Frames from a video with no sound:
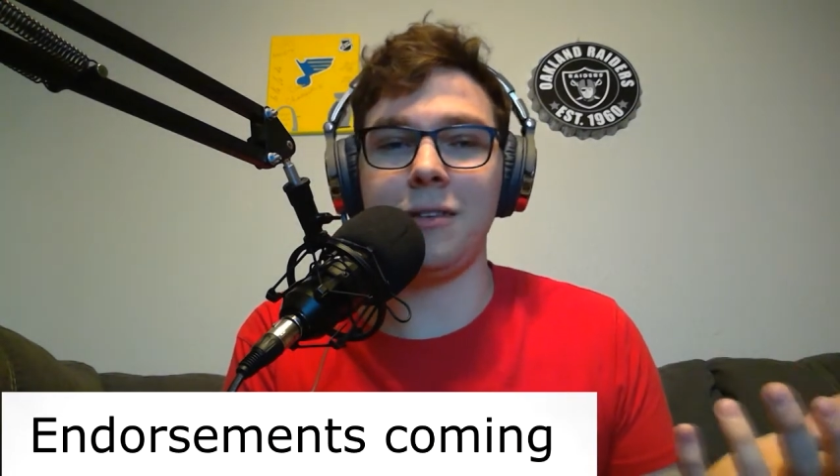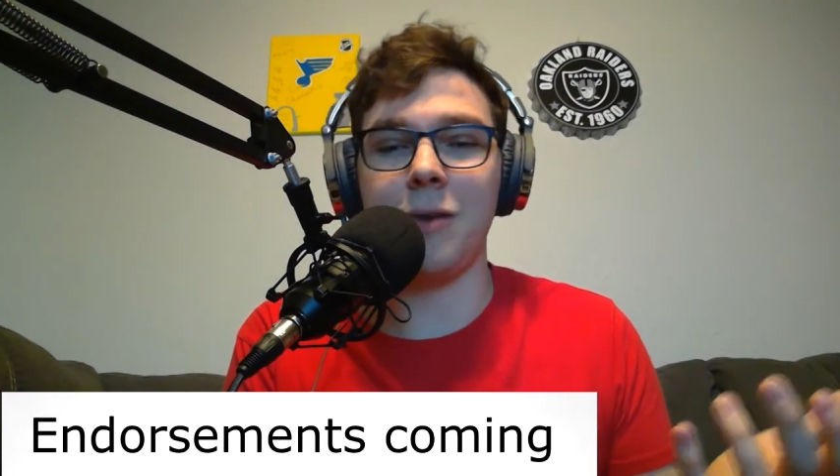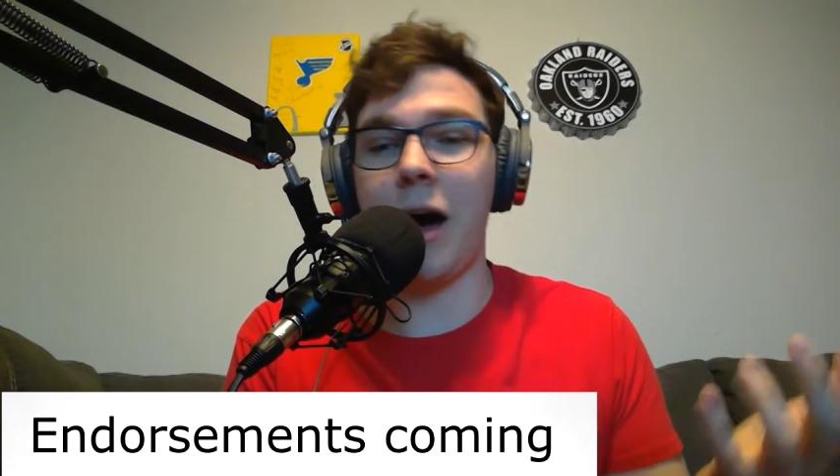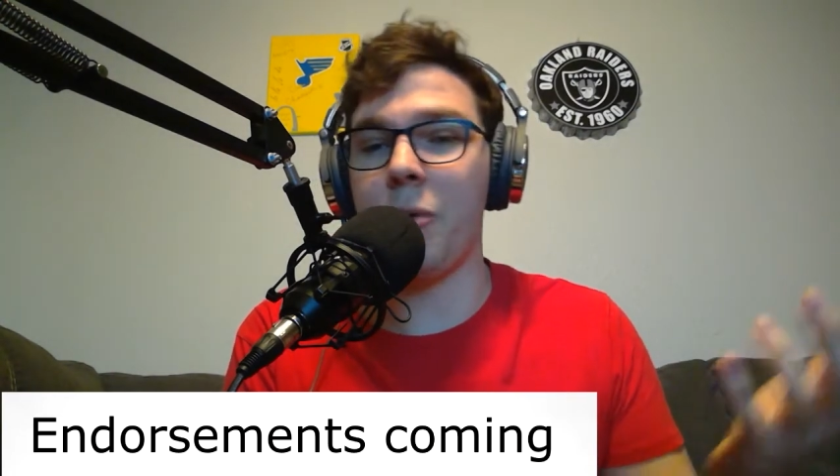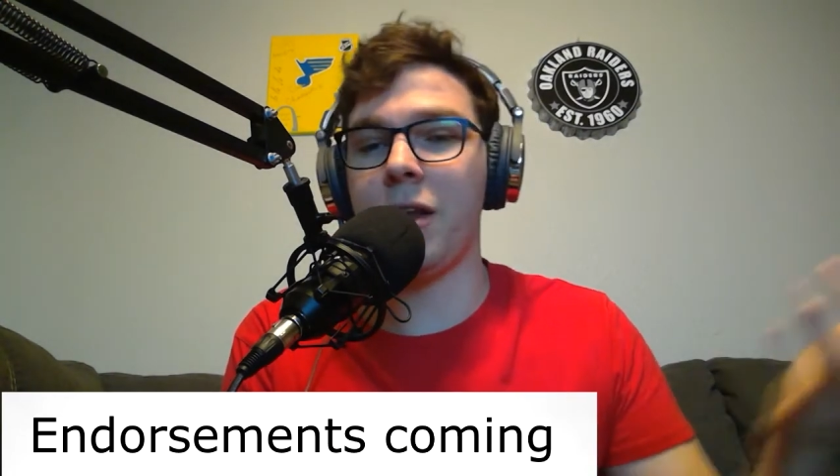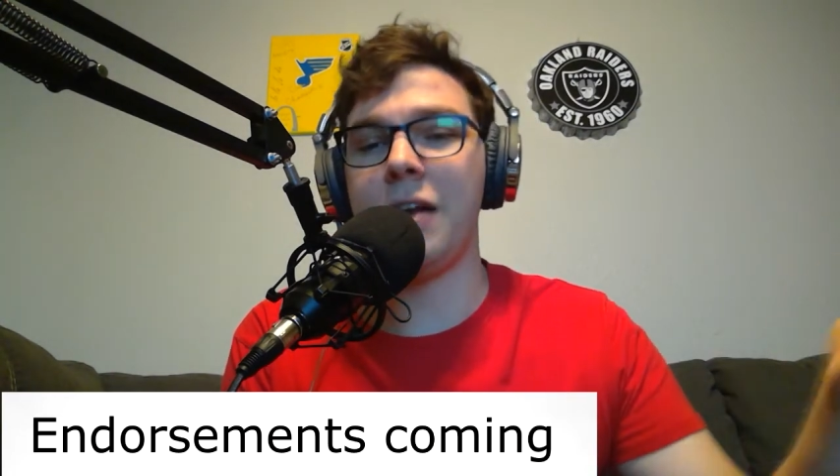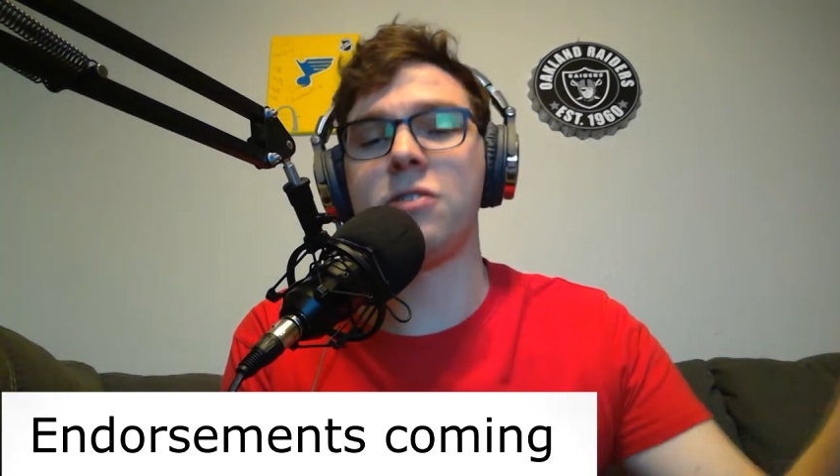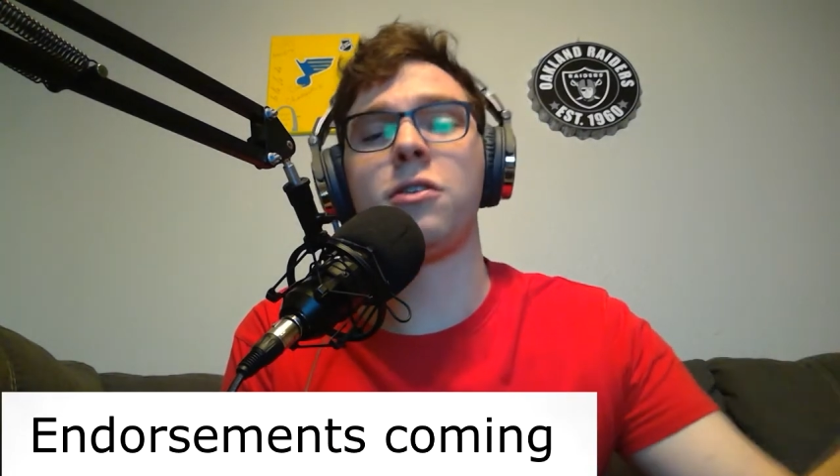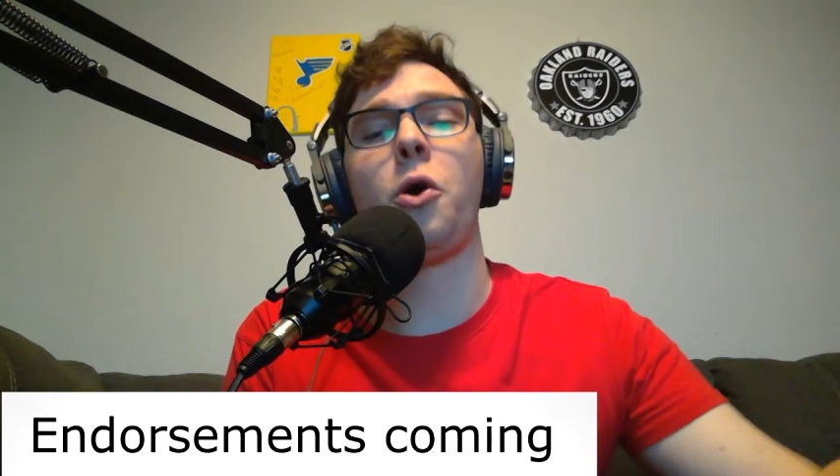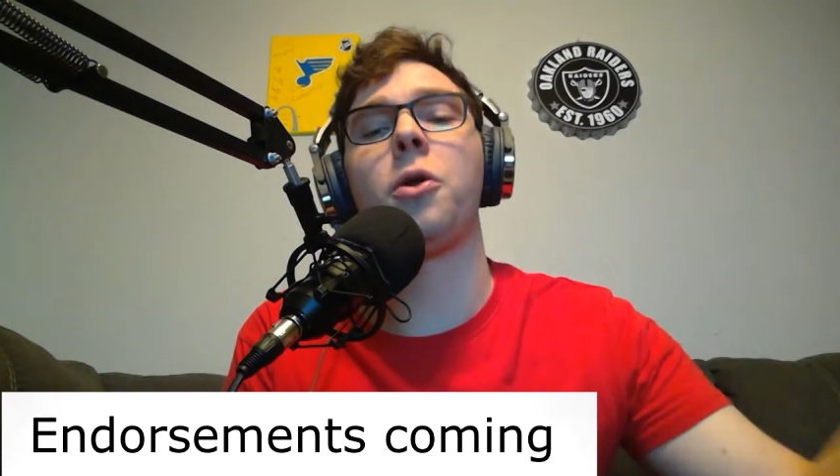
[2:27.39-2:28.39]
so I
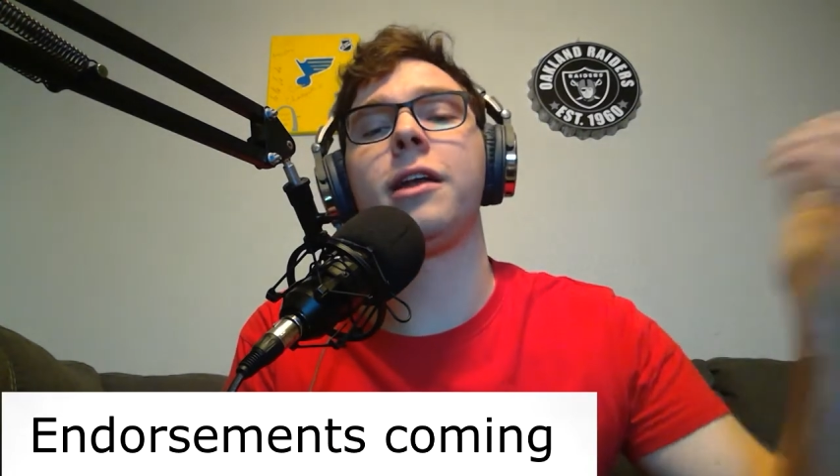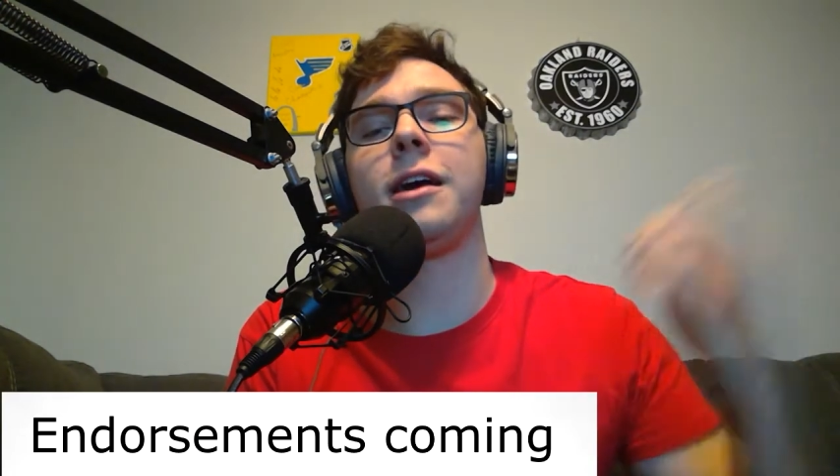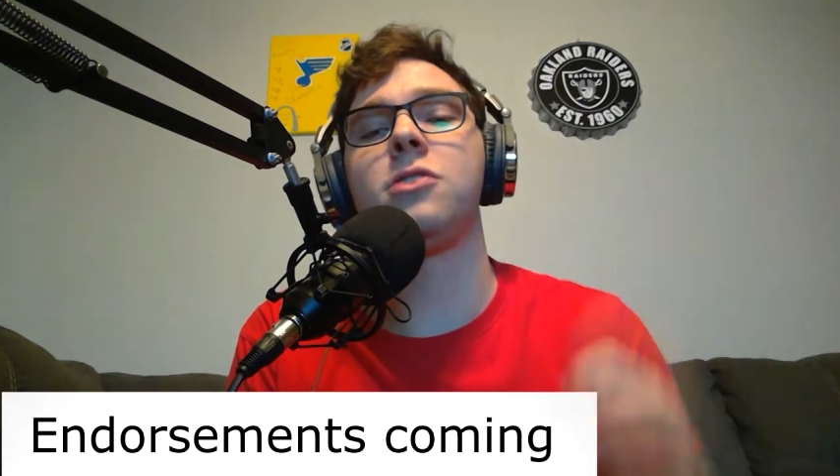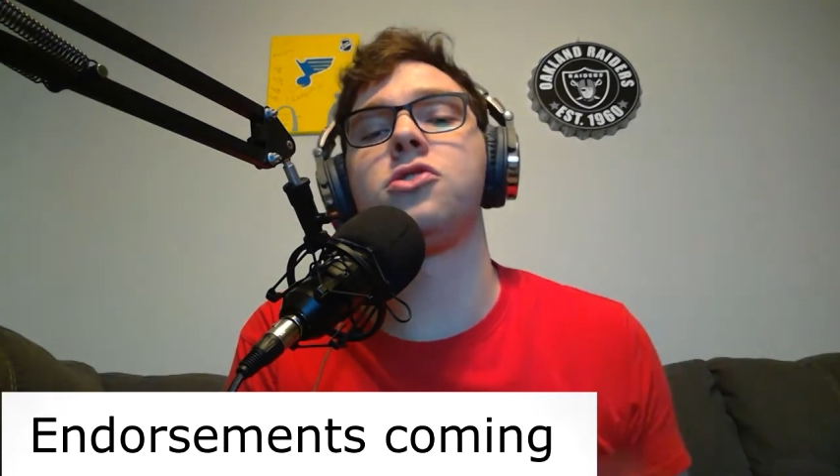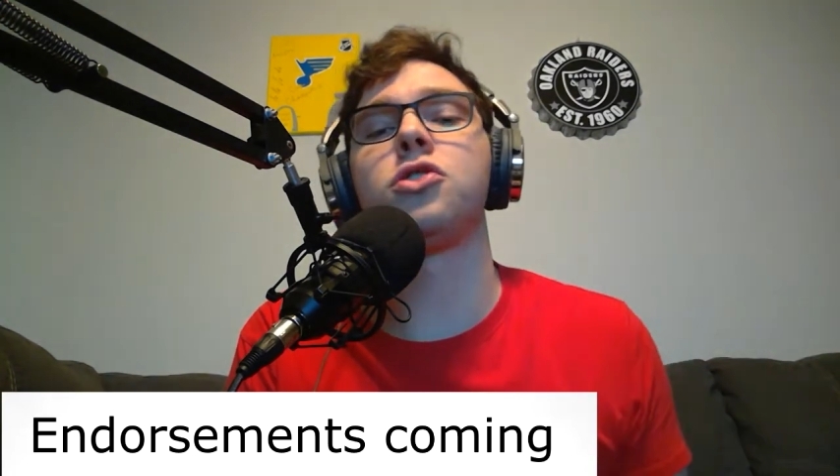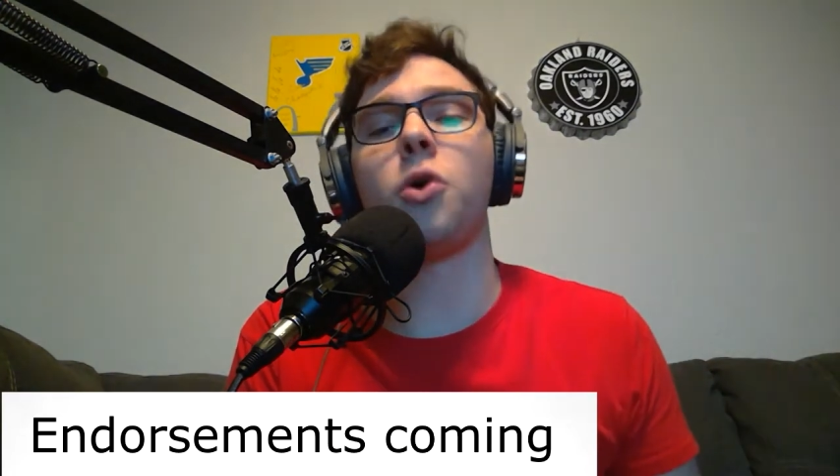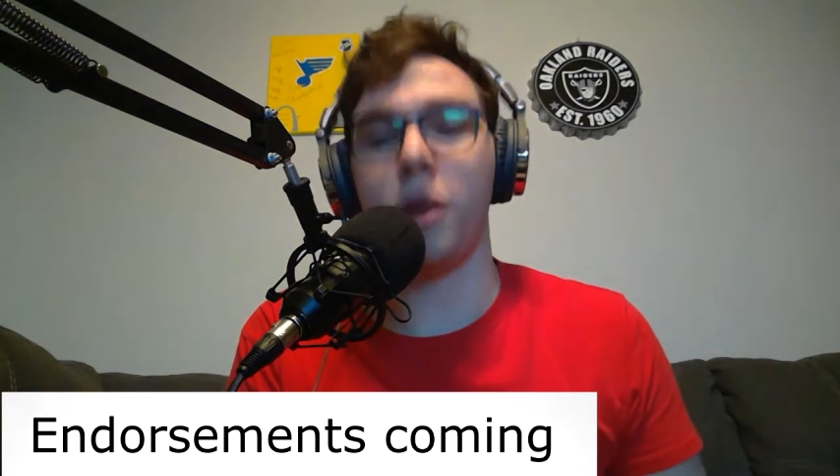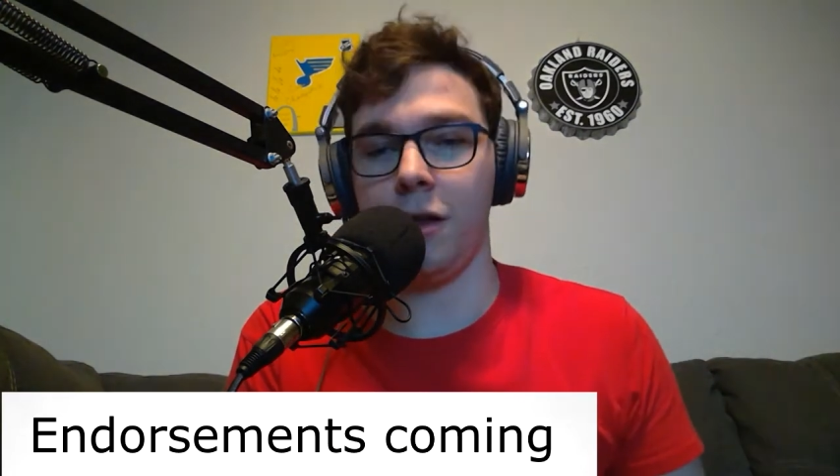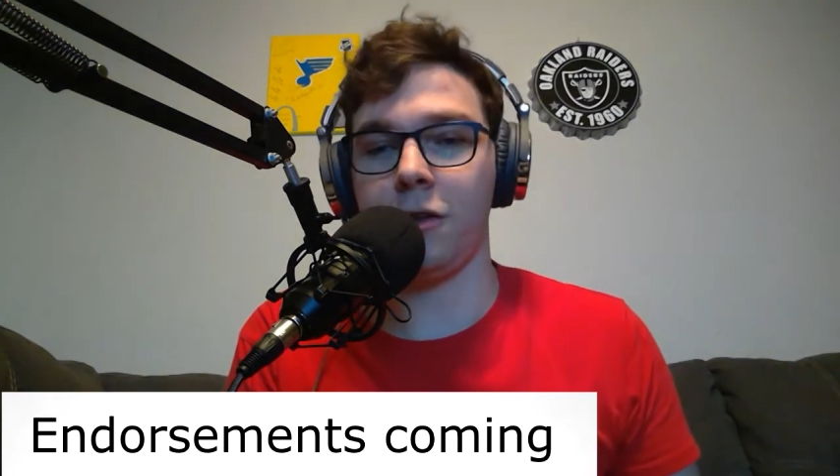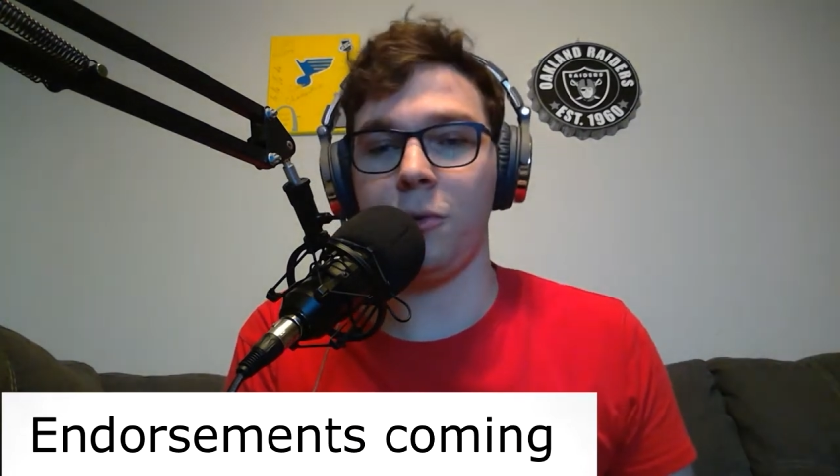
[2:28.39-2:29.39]
would totally enjoy the